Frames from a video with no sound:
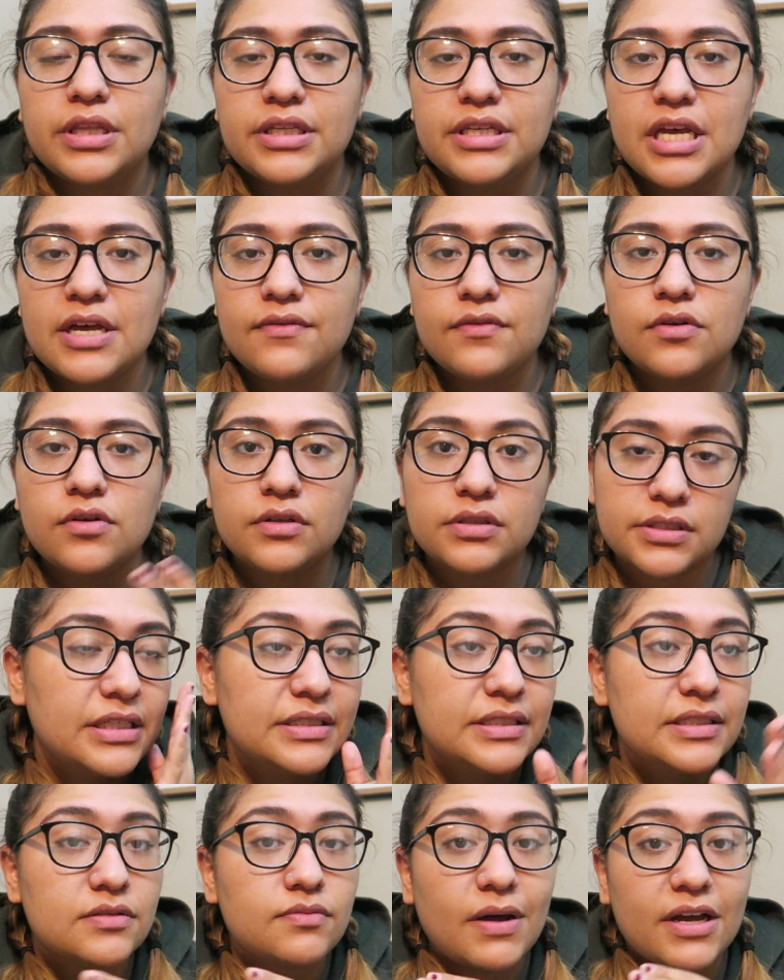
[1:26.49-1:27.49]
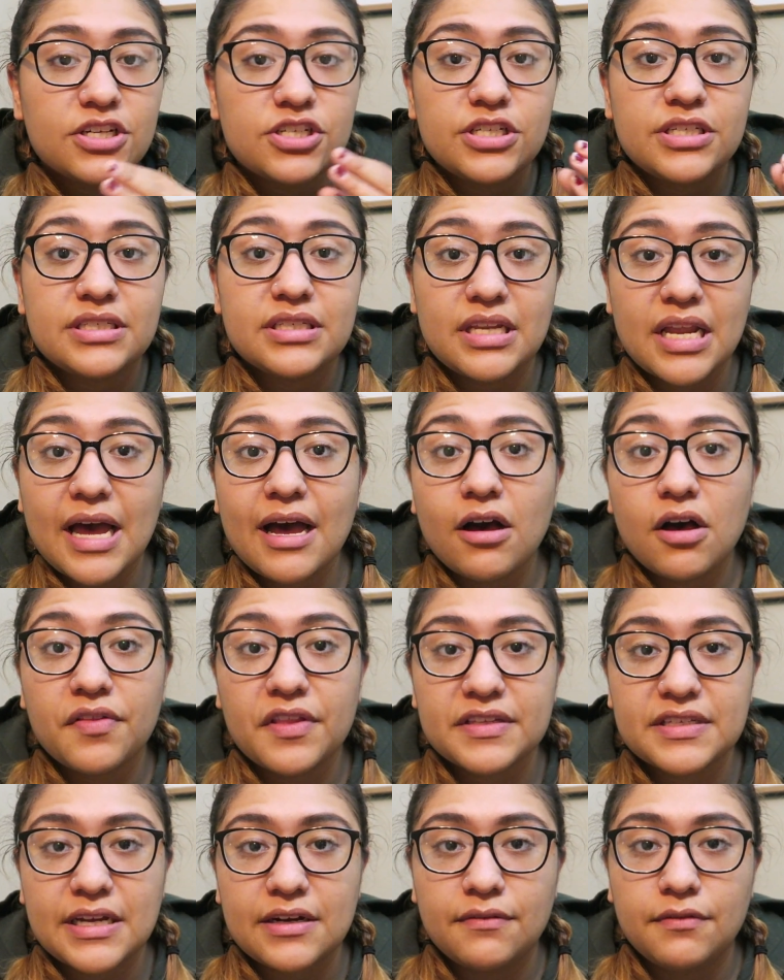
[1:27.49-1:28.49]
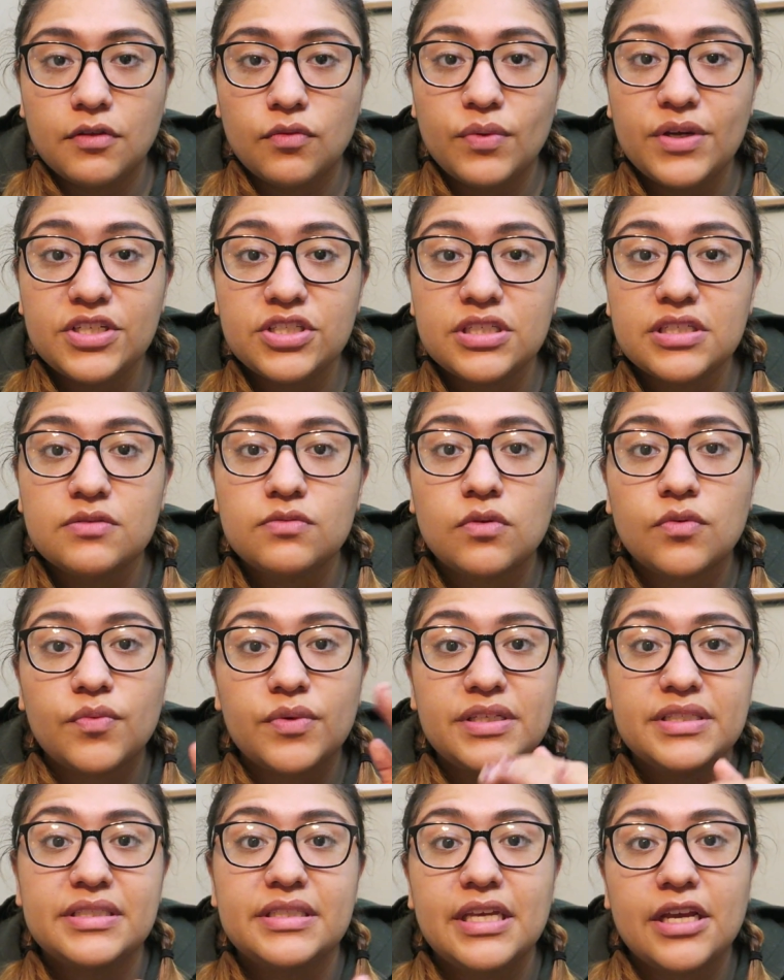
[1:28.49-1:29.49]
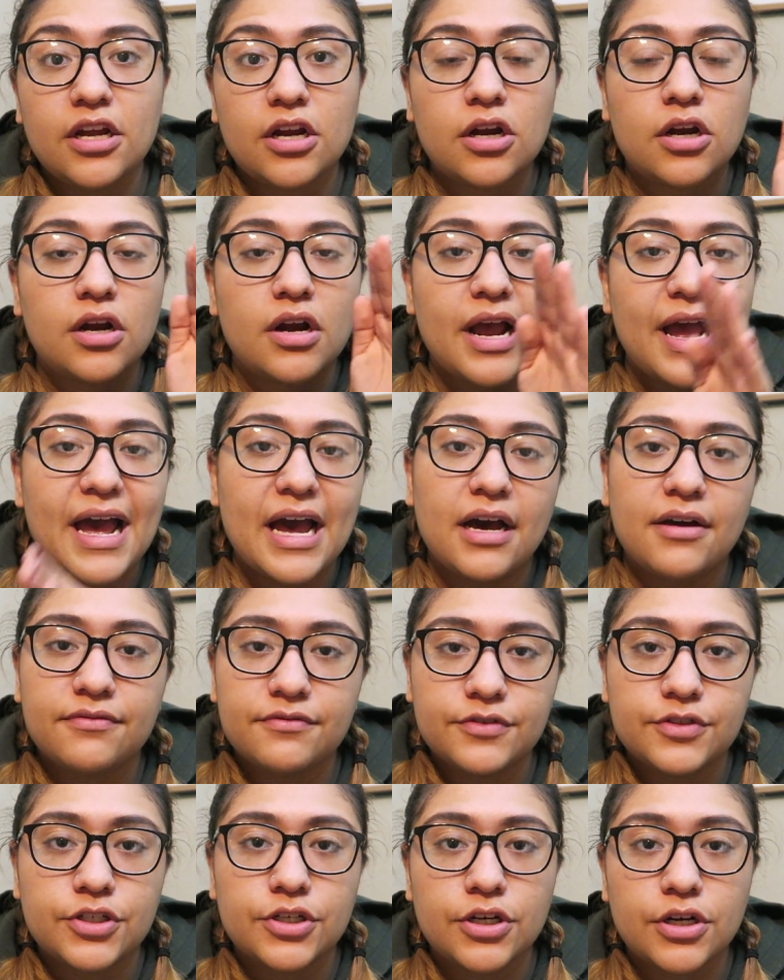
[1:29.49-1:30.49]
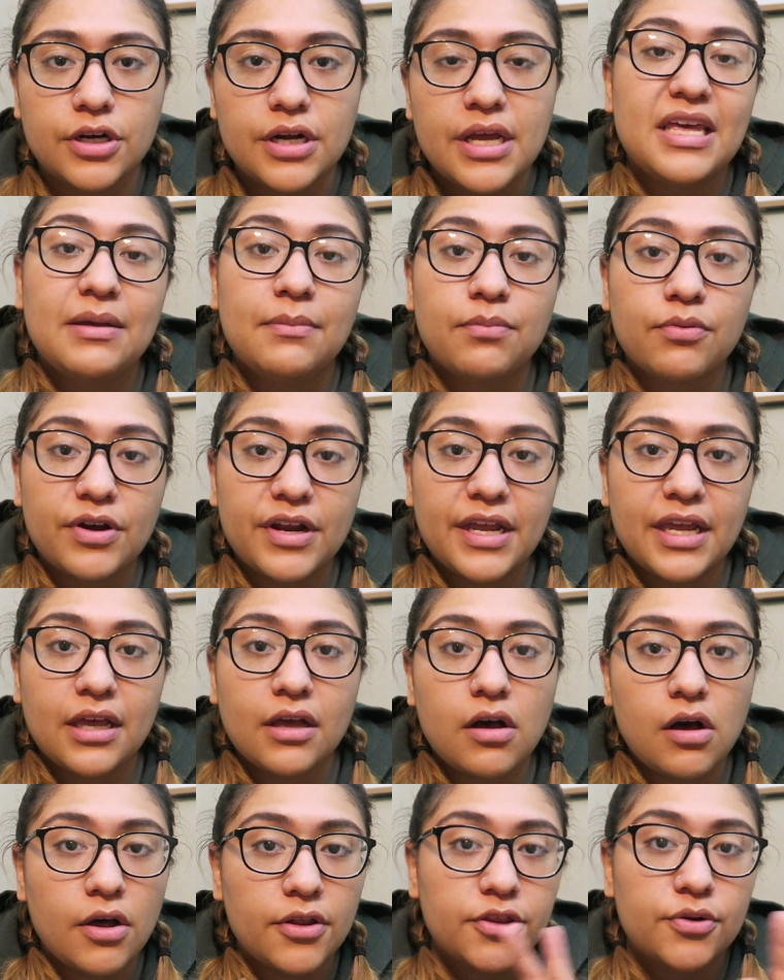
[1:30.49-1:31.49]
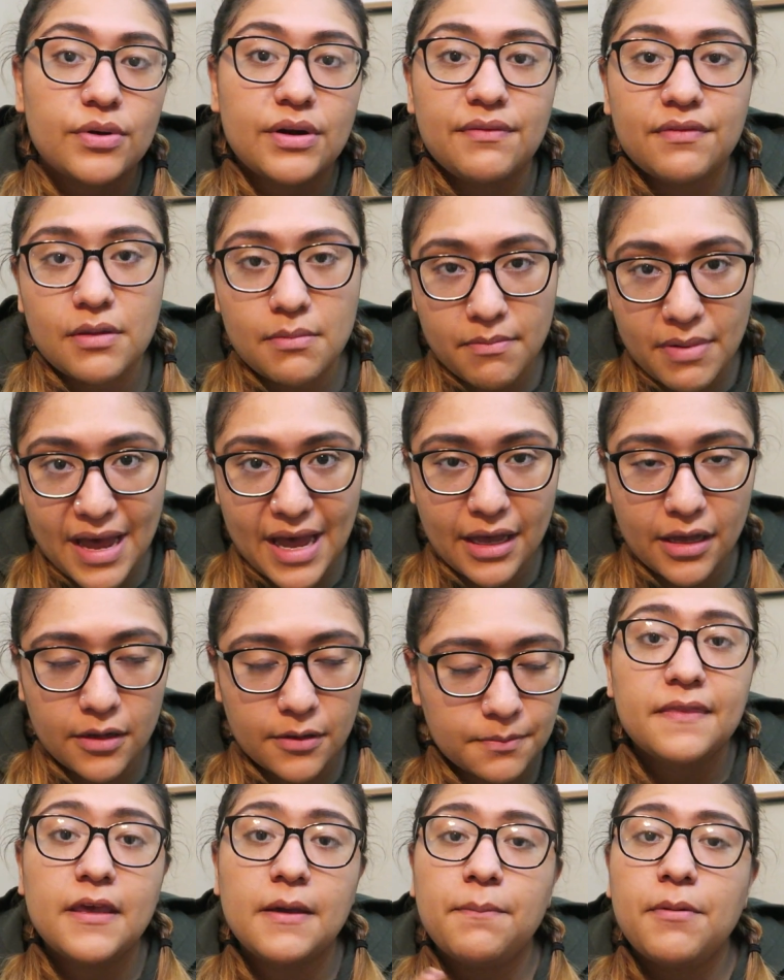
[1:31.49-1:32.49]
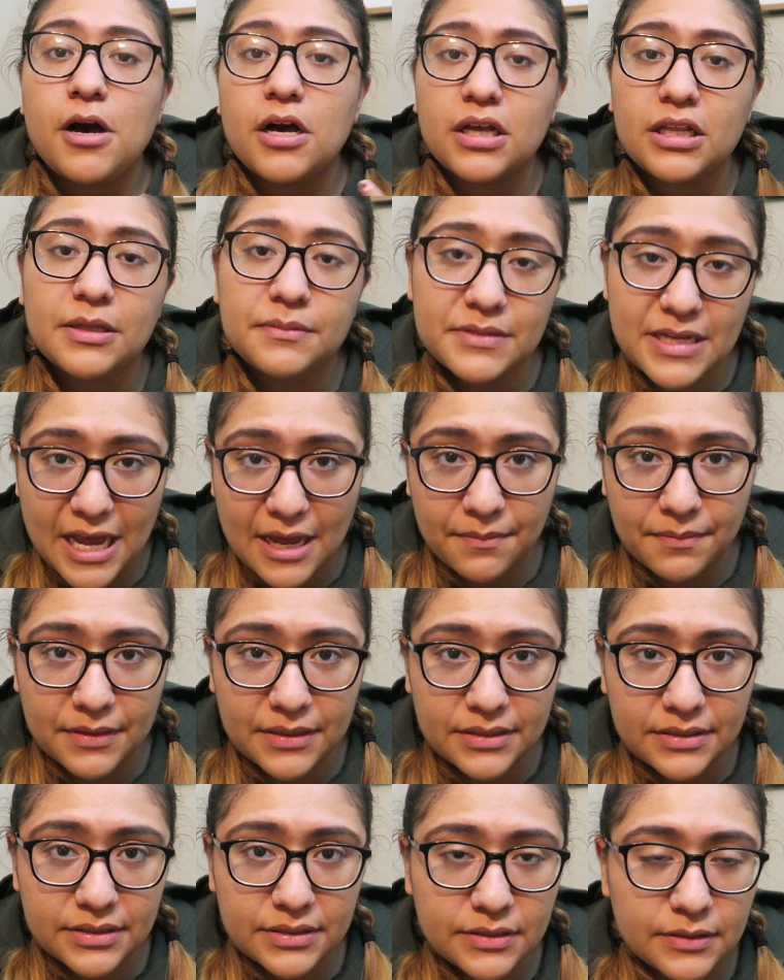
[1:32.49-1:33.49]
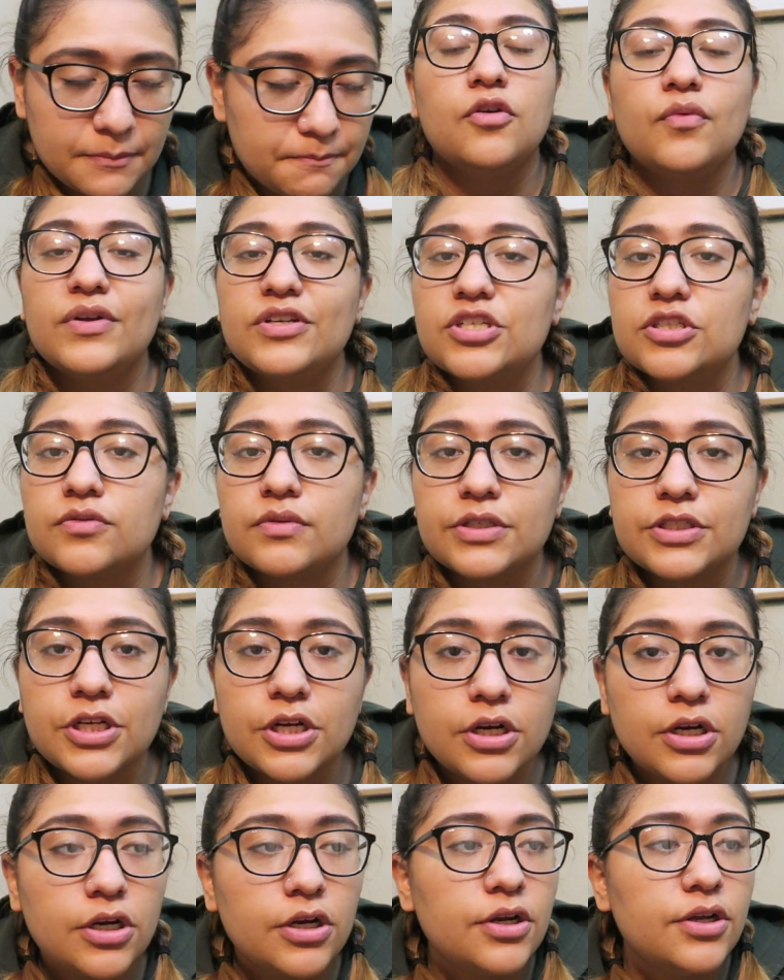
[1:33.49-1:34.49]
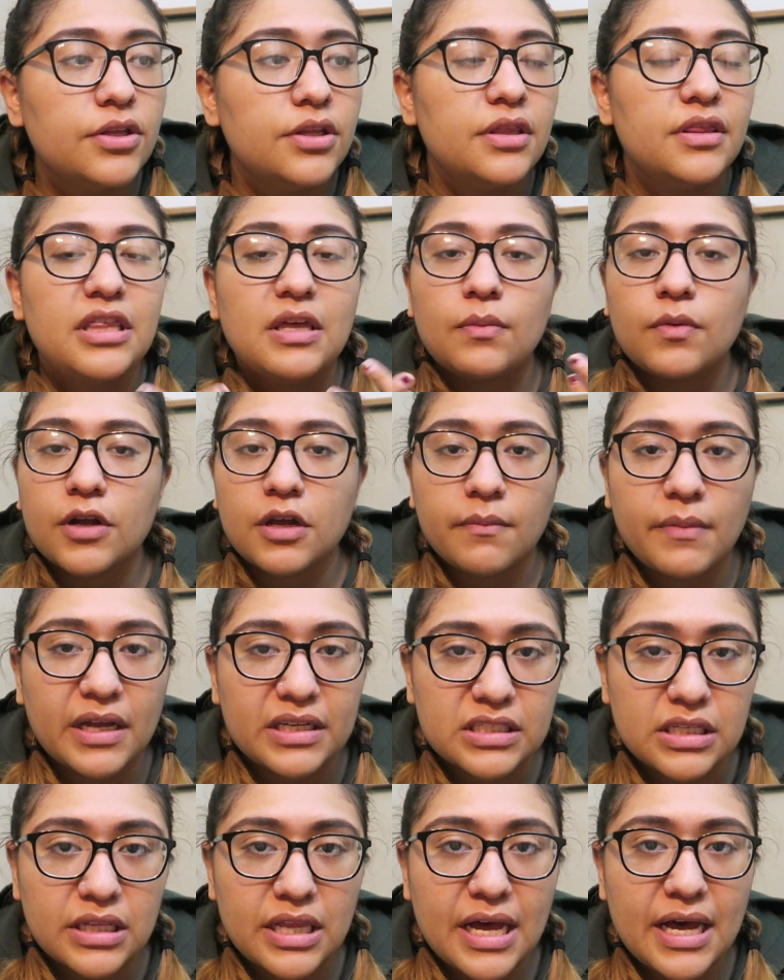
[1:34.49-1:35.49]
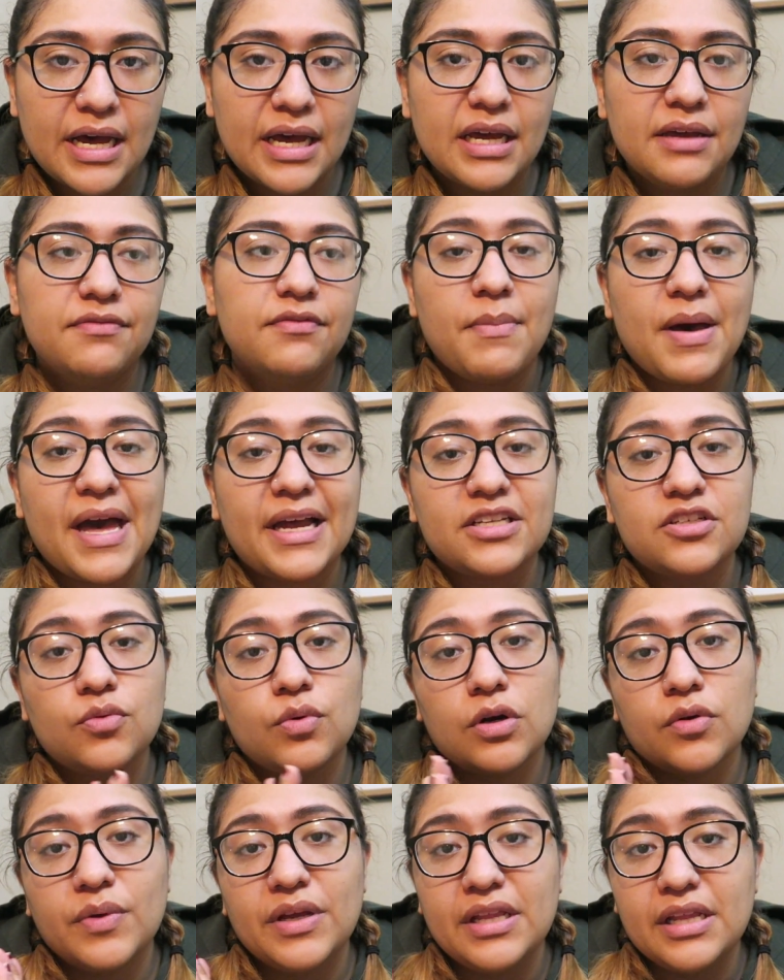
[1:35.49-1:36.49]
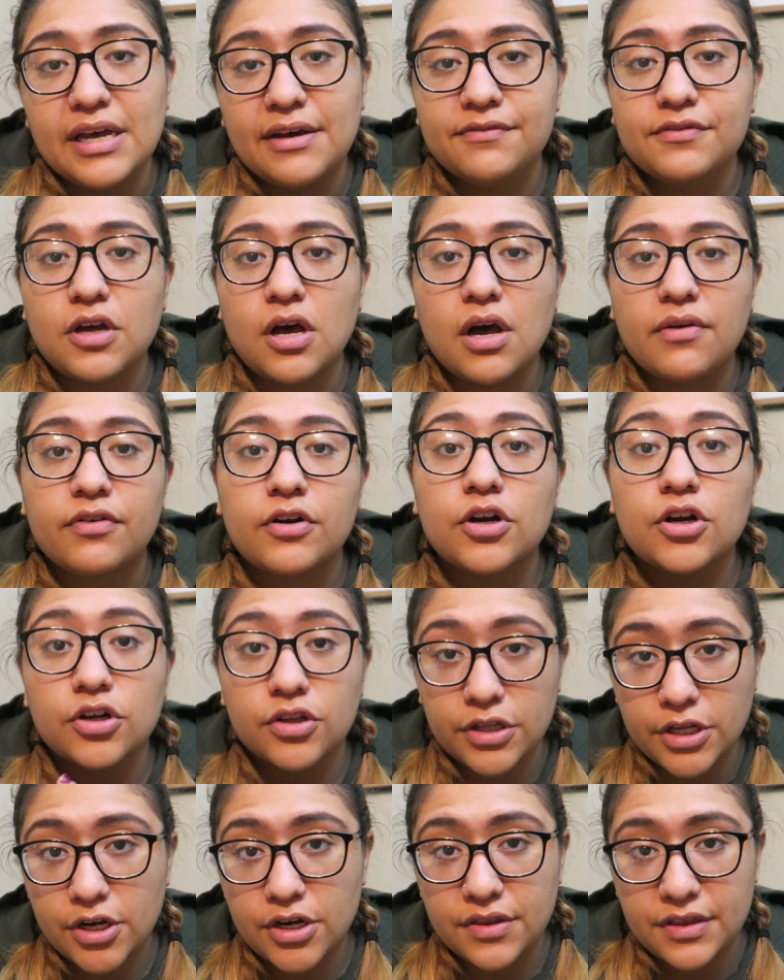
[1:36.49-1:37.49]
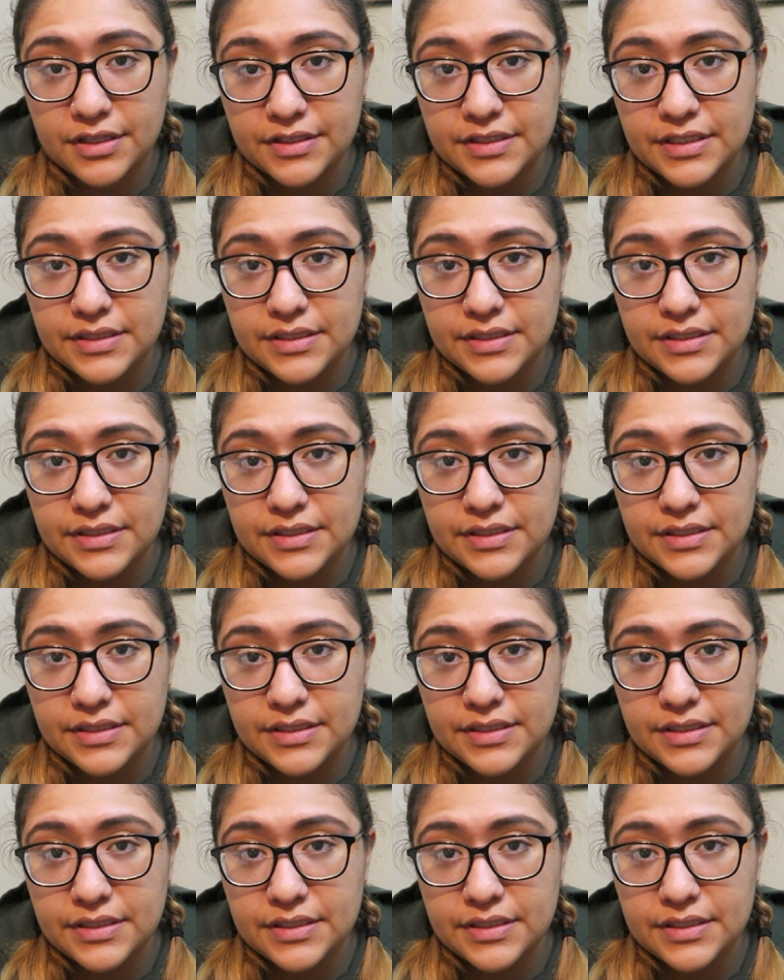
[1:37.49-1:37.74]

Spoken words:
to the devil. This is why she's not on the side of the witches when we see her after they bring all three of them back. The apocalypse happens, the witches return, they bring them back to life, back to where we left off earlier in the